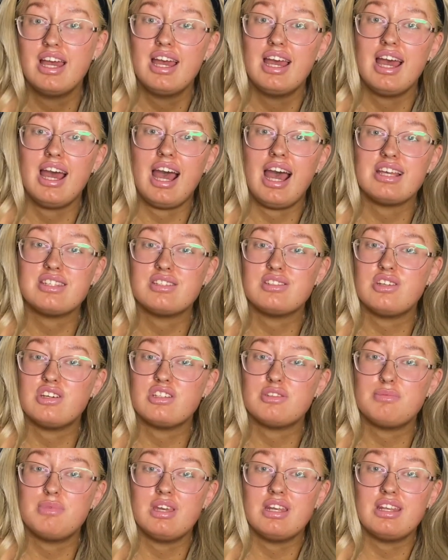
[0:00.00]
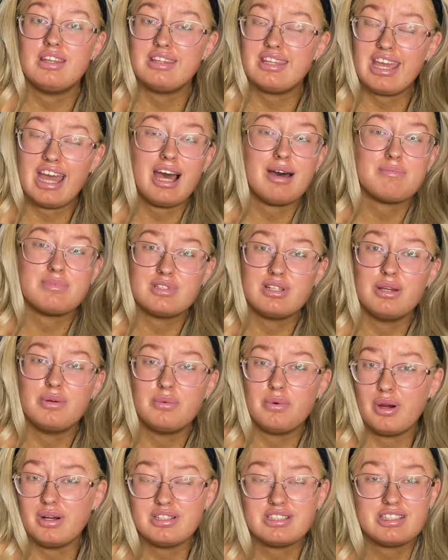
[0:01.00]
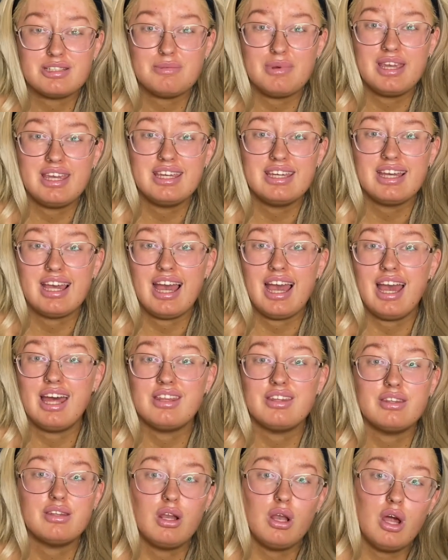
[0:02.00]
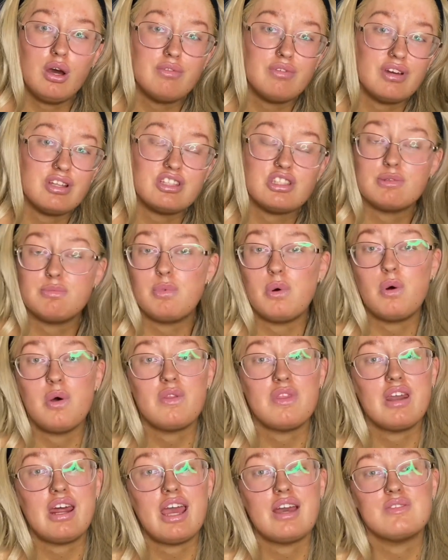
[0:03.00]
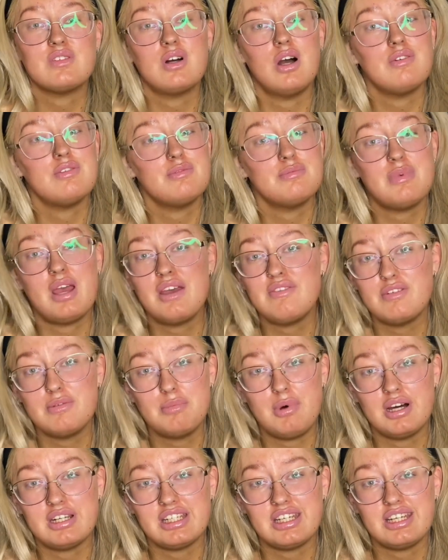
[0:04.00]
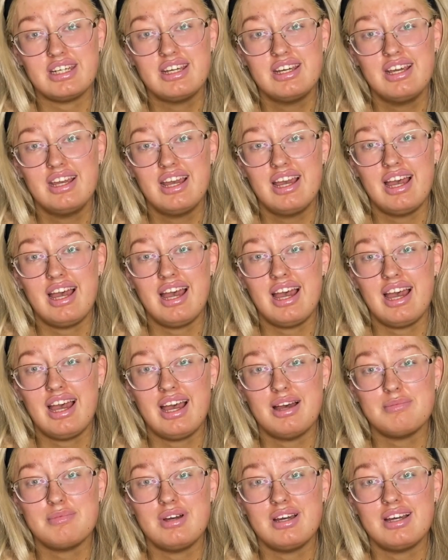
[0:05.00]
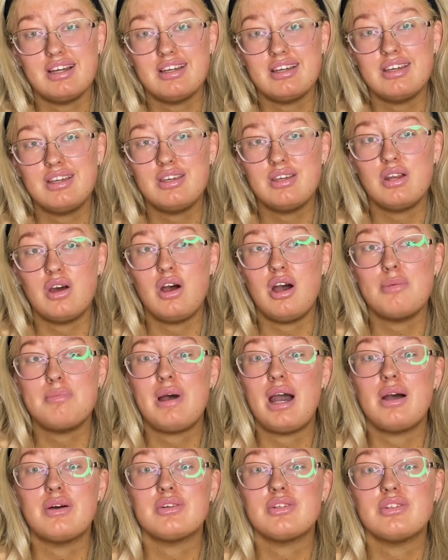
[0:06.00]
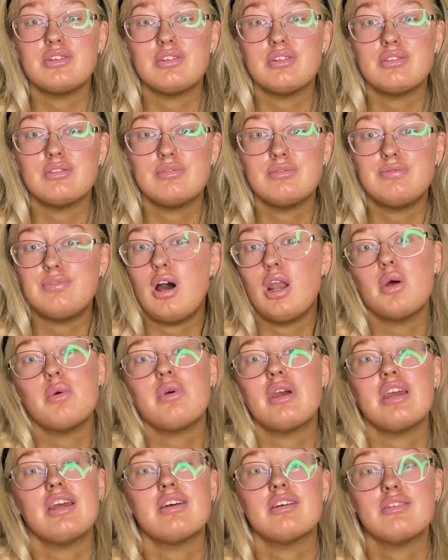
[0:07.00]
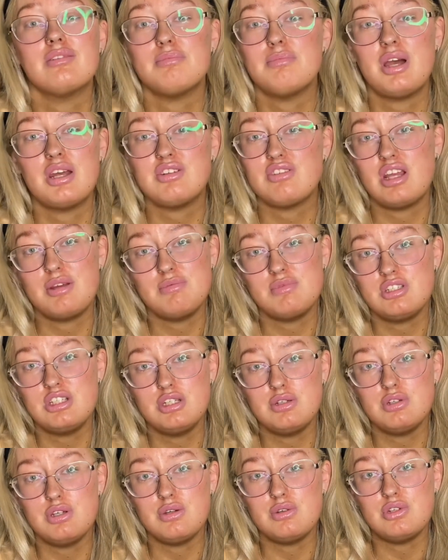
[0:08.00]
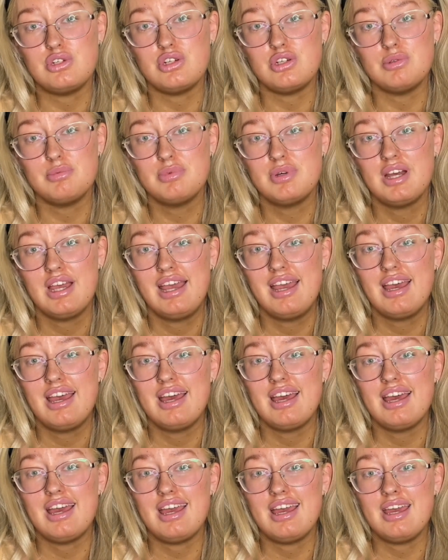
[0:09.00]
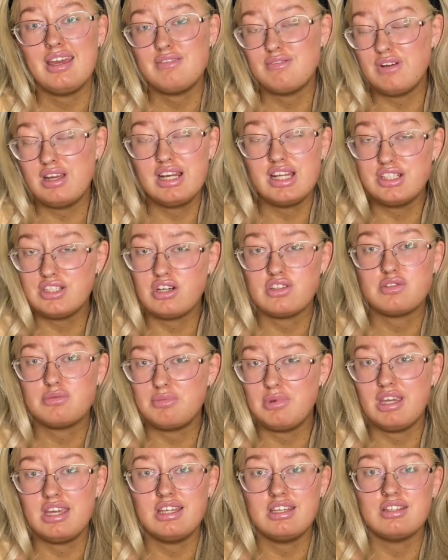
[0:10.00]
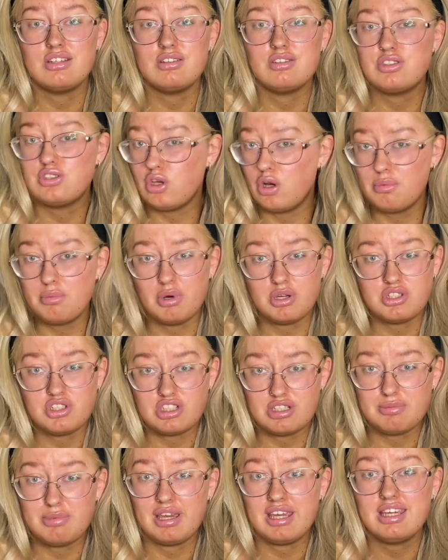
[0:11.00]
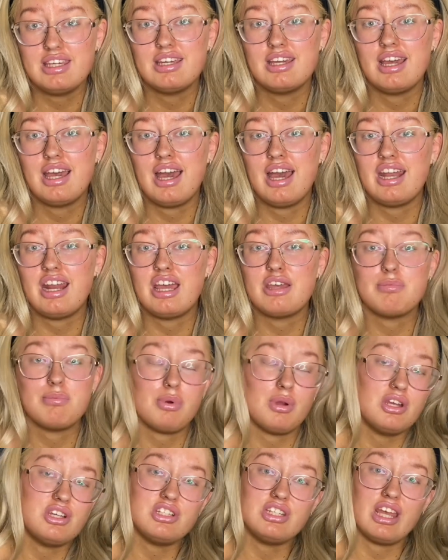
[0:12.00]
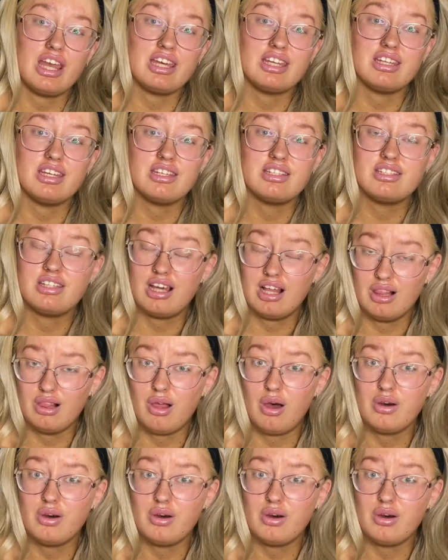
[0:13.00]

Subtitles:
as it does mean the absolute world to me, and the love and support that I have got from everybody you know, about following my dream to do YouTube. It really does mean so much to me, and I appreciate it a lot.